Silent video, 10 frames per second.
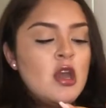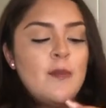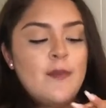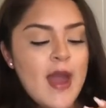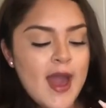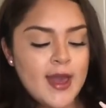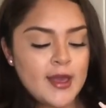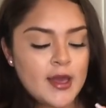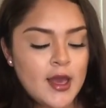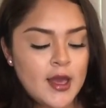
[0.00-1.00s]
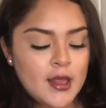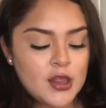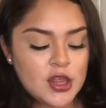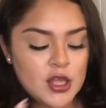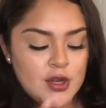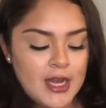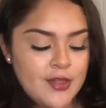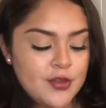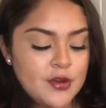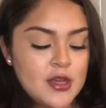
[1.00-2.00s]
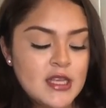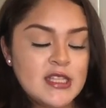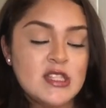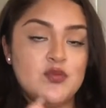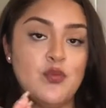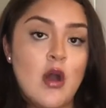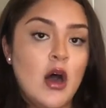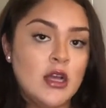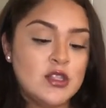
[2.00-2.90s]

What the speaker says: bag, the leather is raw.